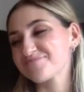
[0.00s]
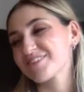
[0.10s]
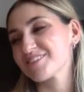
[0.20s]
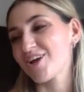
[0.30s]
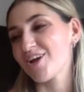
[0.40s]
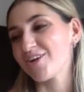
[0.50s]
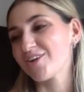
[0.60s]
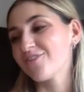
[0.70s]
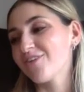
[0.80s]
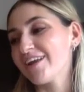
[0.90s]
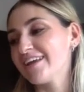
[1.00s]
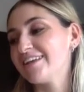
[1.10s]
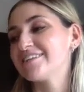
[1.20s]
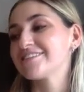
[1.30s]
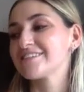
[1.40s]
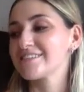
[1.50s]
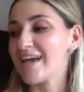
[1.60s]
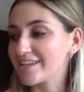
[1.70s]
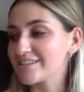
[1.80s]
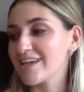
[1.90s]
So when it is the
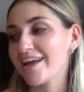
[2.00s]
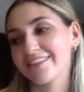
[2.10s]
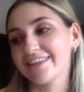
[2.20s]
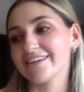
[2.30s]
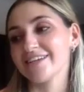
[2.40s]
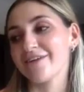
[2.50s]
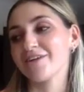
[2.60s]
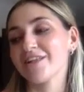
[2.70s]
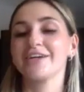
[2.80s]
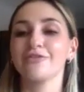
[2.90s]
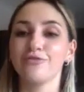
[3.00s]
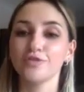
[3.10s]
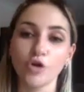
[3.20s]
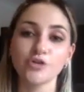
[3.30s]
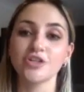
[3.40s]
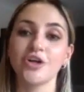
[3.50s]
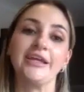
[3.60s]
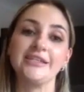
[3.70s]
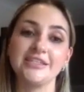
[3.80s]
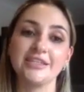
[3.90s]
sadder side of things, I feel like it flows a lot
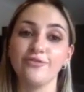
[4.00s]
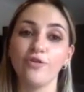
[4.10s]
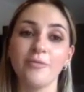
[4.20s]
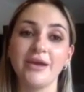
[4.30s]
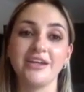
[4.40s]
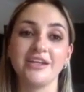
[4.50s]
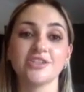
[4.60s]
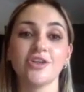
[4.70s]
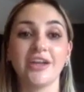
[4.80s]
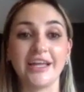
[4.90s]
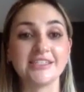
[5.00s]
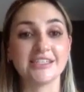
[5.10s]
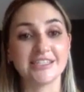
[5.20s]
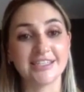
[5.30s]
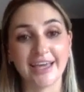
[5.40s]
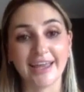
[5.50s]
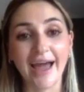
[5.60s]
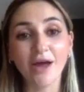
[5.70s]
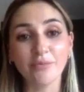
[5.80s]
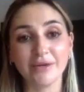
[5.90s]
easier for me, and it's a lot easier to get
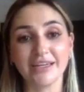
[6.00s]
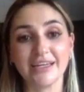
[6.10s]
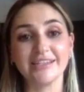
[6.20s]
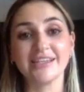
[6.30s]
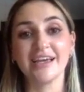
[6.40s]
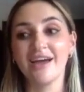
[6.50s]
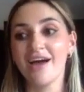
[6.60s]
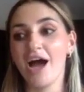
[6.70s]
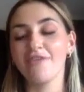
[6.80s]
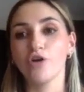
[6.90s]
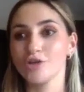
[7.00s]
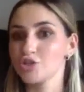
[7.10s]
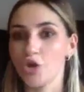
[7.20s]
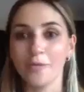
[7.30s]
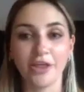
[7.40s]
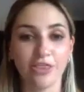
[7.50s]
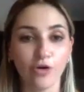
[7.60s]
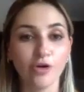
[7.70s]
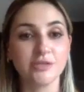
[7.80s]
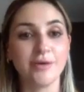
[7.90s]
out because I've got so many
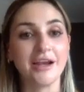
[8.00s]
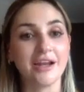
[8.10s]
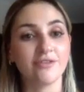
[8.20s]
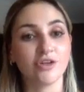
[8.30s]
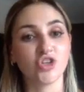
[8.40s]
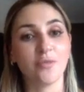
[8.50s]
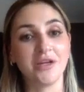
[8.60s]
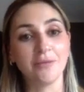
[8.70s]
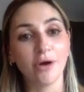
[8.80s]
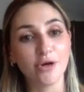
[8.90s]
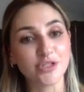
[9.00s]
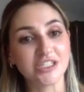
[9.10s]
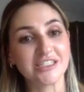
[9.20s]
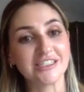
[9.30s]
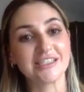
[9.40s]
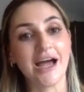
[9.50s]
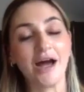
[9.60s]
thoughts about it. I've got so many emotions.